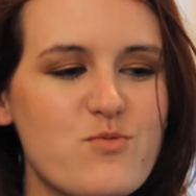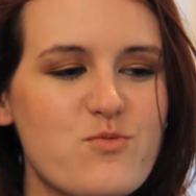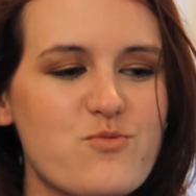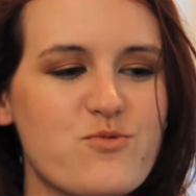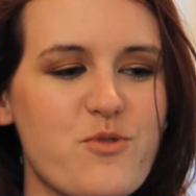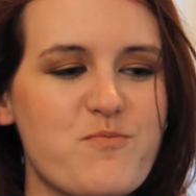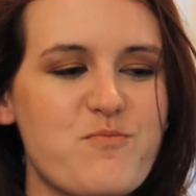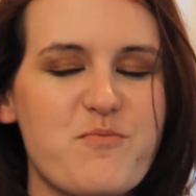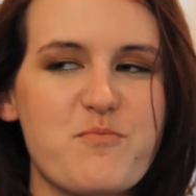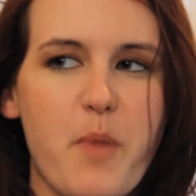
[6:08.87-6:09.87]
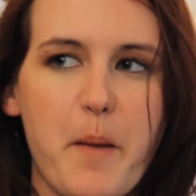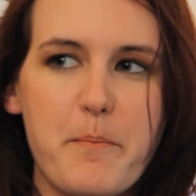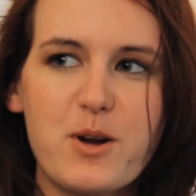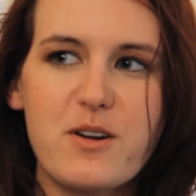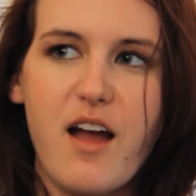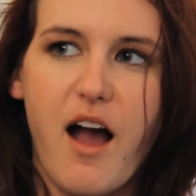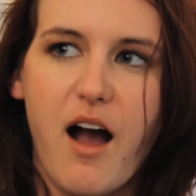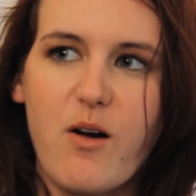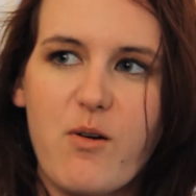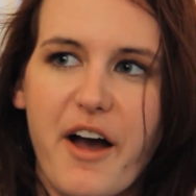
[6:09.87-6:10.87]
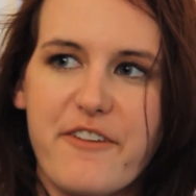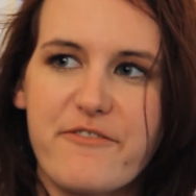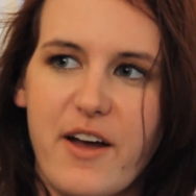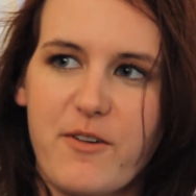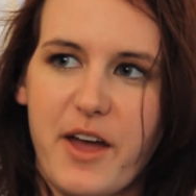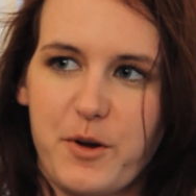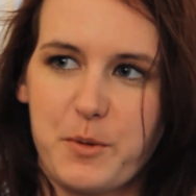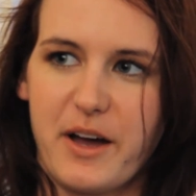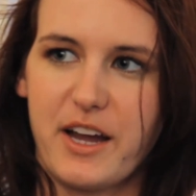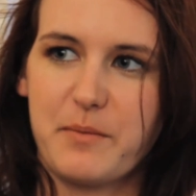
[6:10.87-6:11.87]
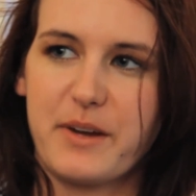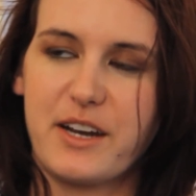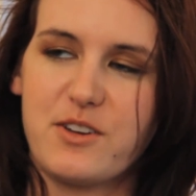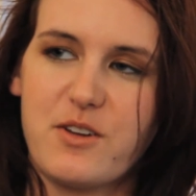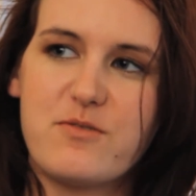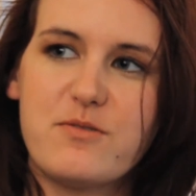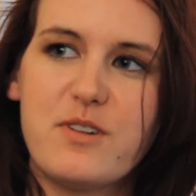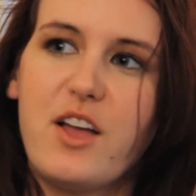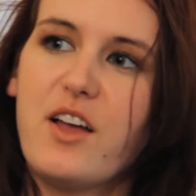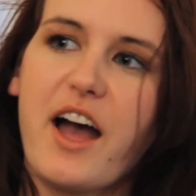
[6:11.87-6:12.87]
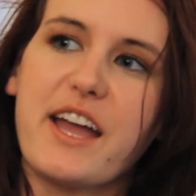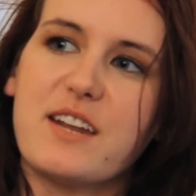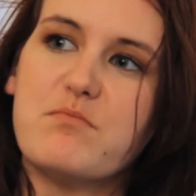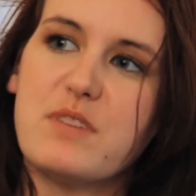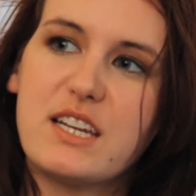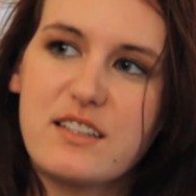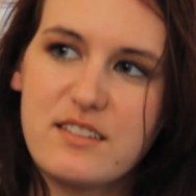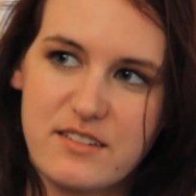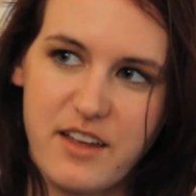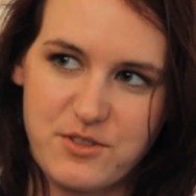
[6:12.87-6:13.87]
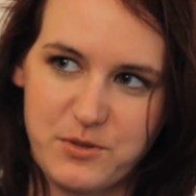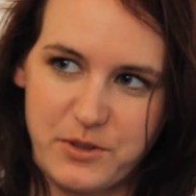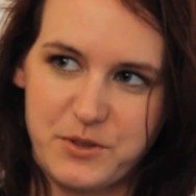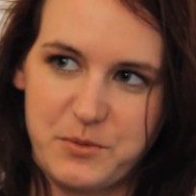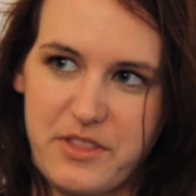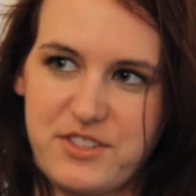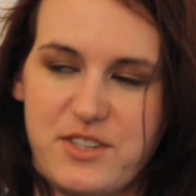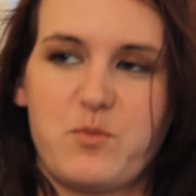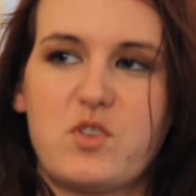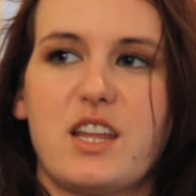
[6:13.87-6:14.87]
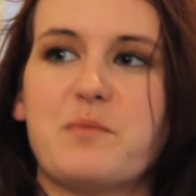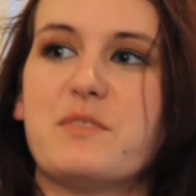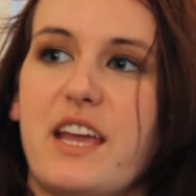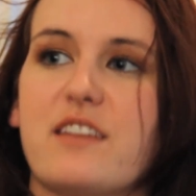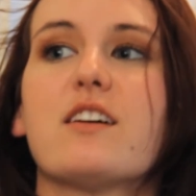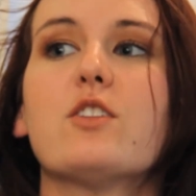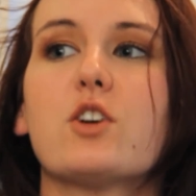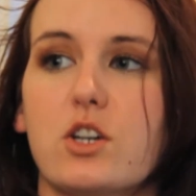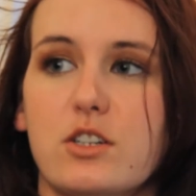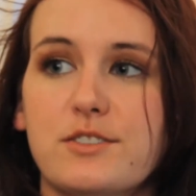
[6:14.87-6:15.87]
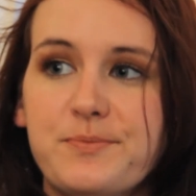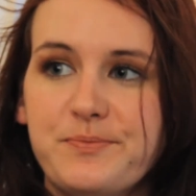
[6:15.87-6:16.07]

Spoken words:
remember how I found out about it, but I know I had a meeting scheduled with someone named Danielle Earle,